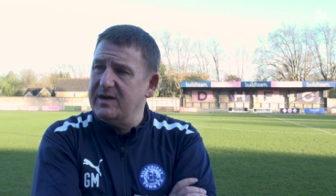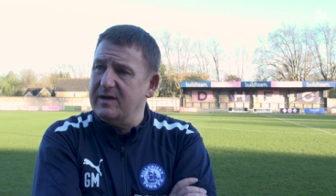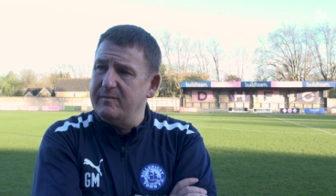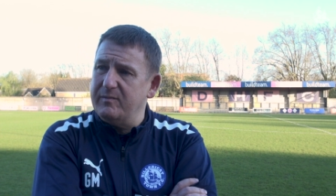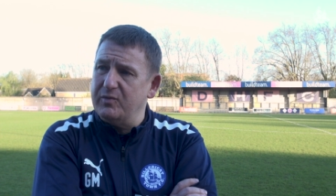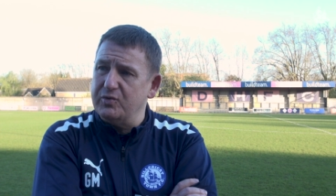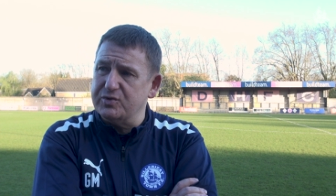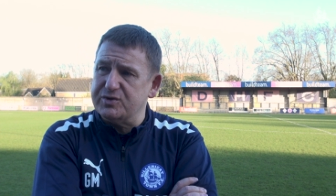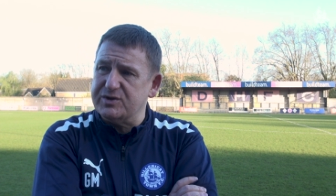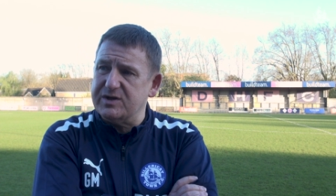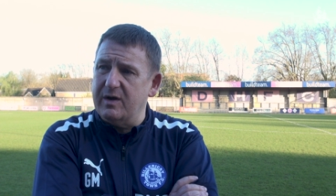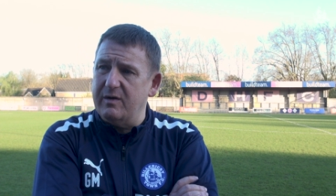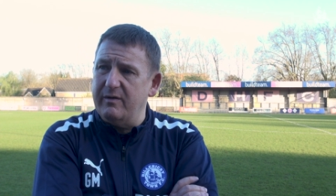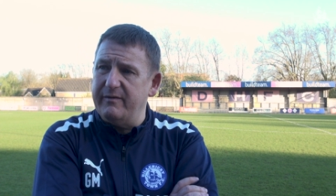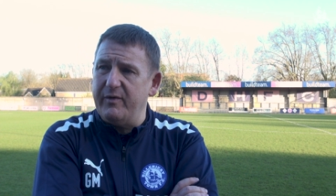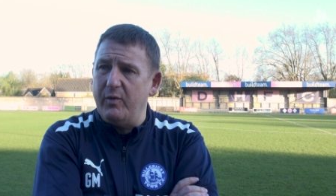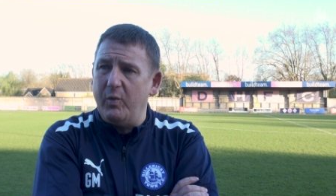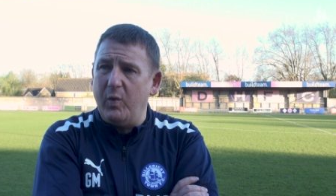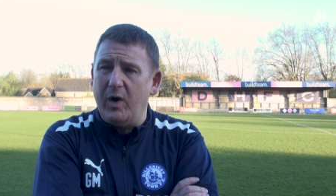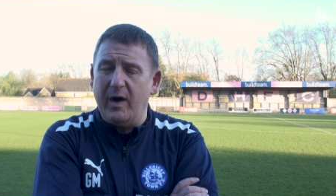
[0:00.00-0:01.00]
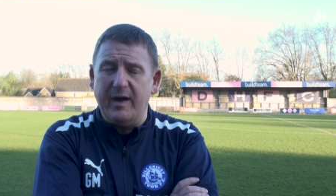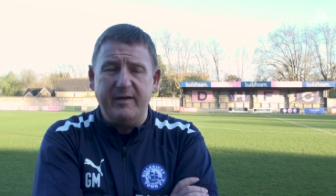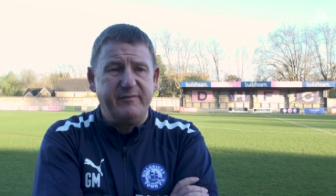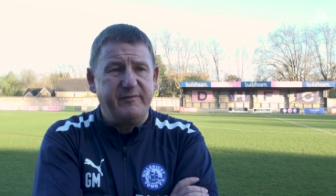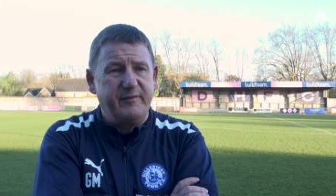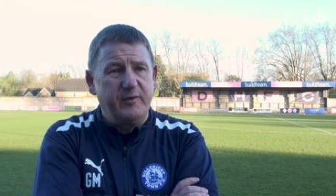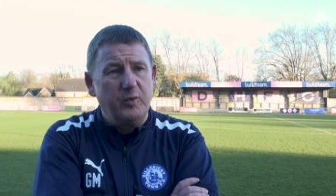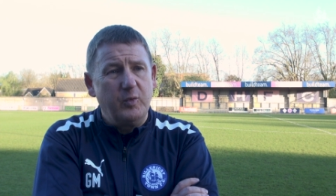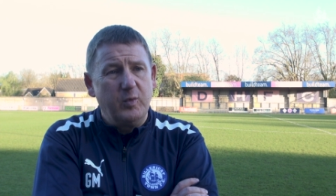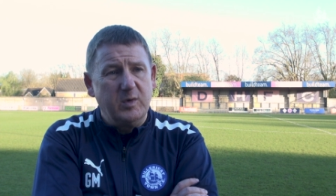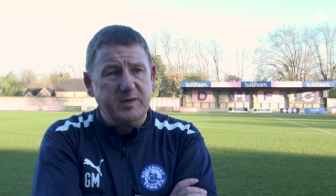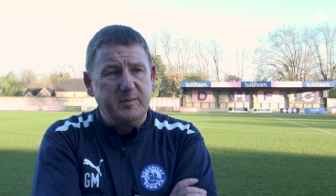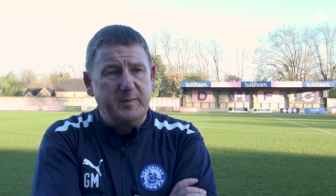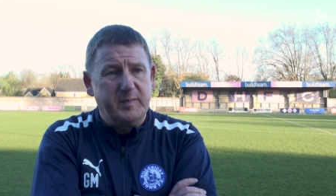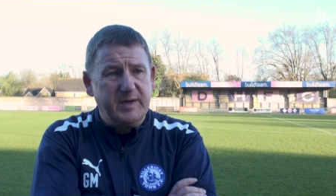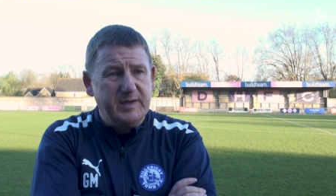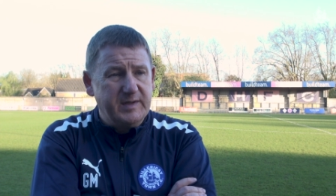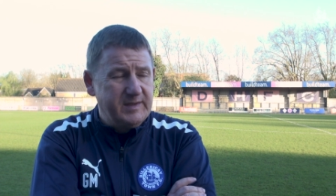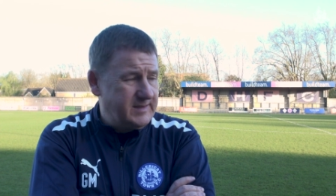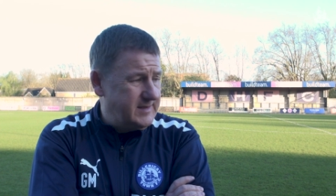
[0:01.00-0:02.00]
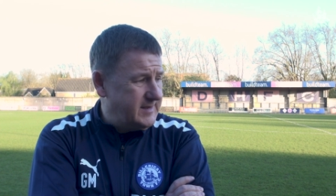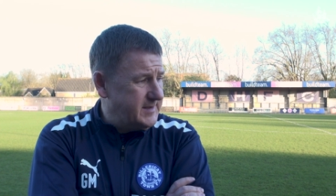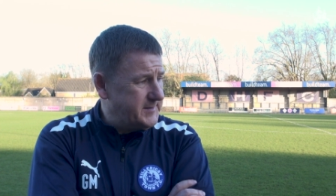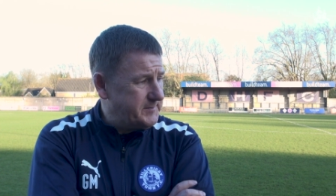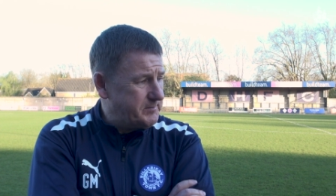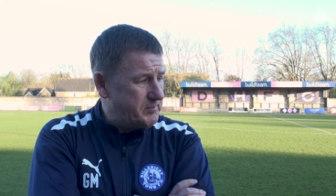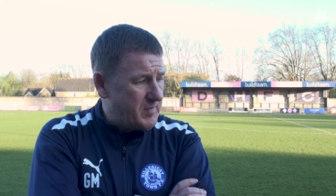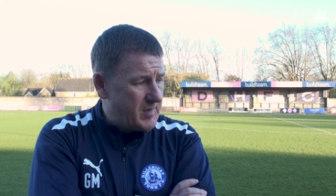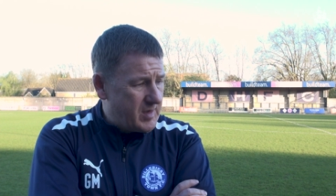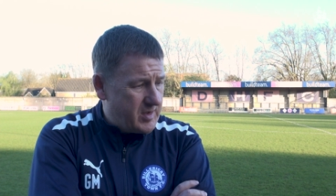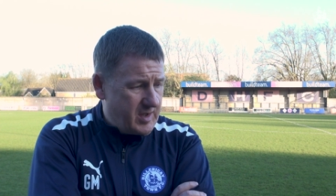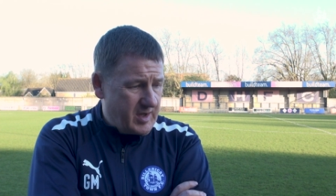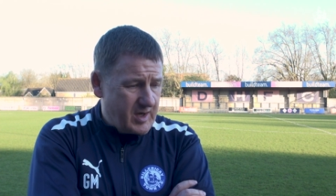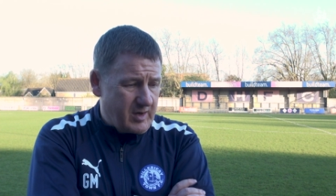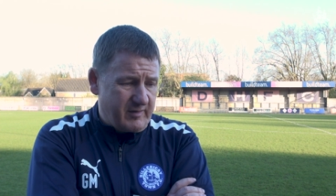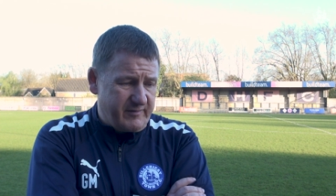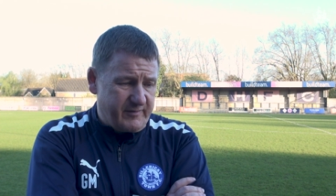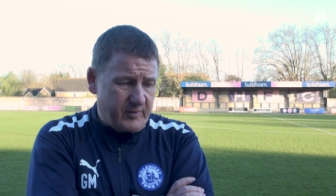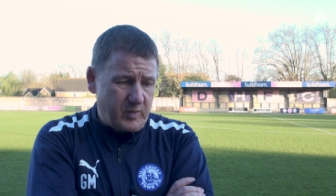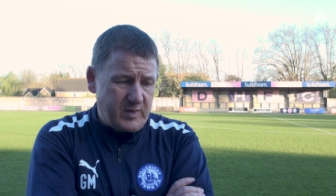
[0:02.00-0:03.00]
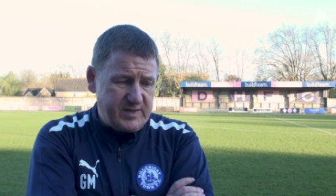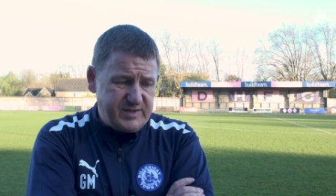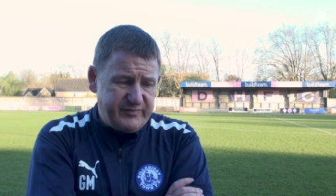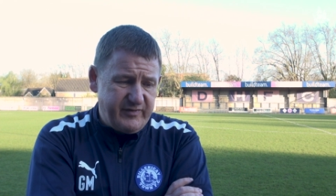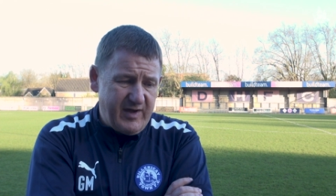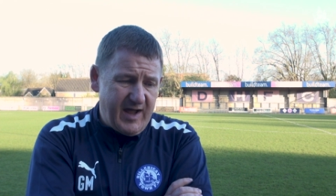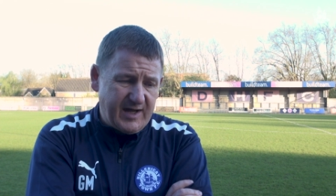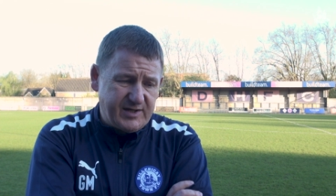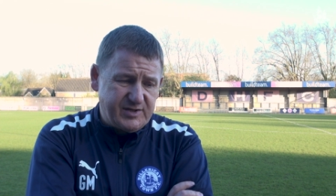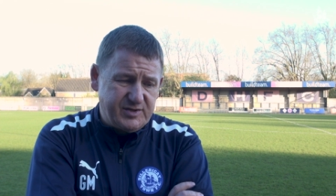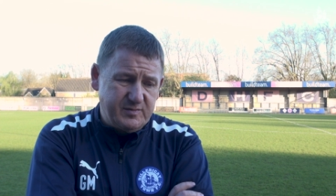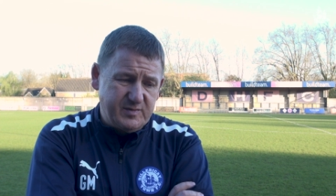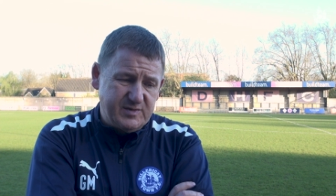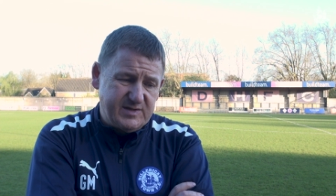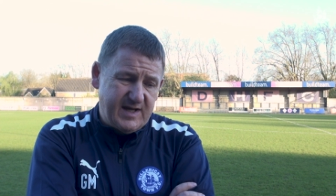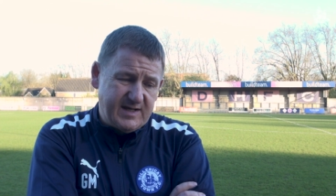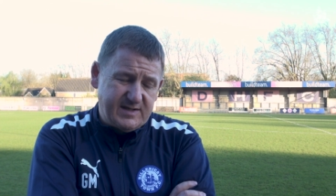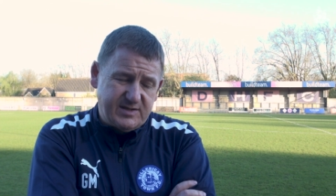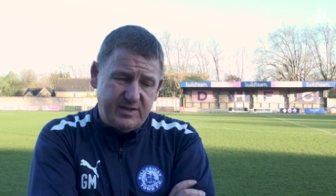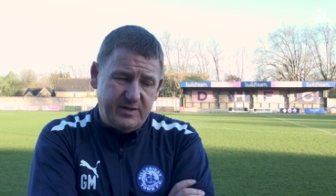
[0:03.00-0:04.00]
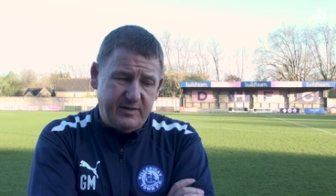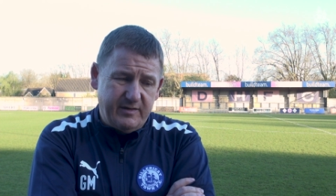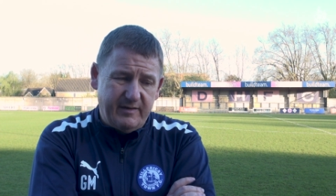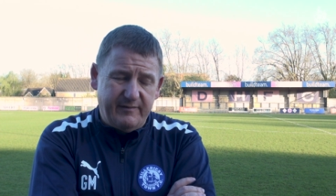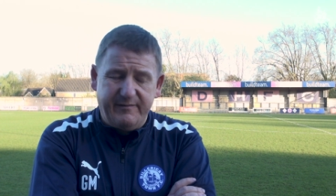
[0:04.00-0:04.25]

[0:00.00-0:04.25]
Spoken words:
more so of a wide forward, but I thought his reaction was excellent.